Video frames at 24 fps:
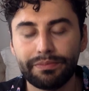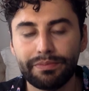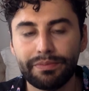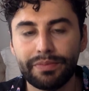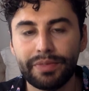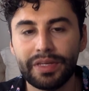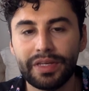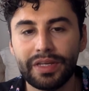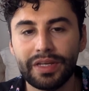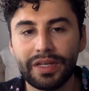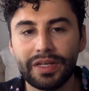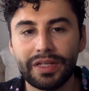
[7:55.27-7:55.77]

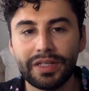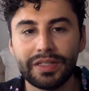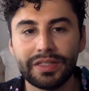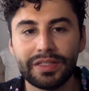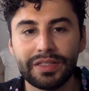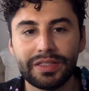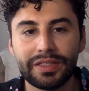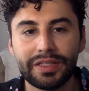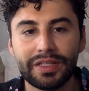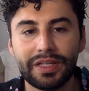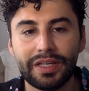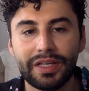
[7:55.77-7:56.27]

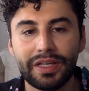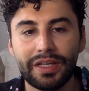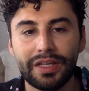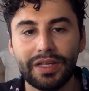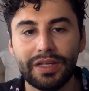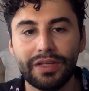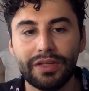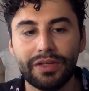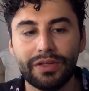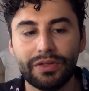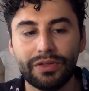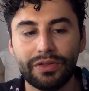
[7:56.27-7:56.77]
because
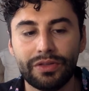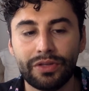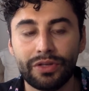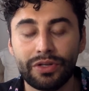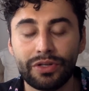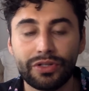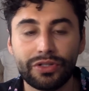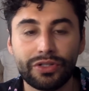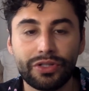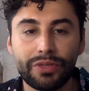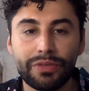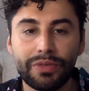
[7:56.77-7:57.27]
there are
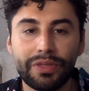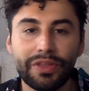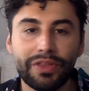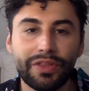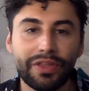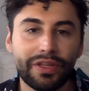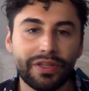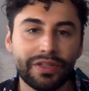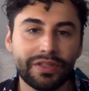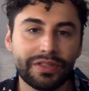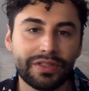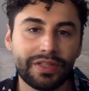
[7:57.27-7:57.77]
so many
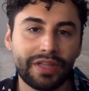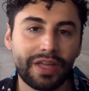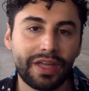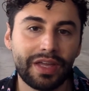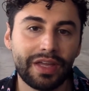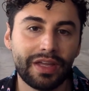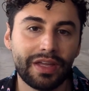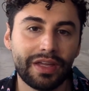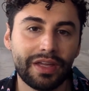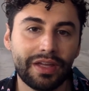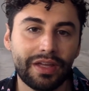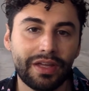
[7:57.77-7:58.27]
things
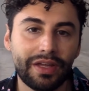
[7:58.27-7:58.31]
that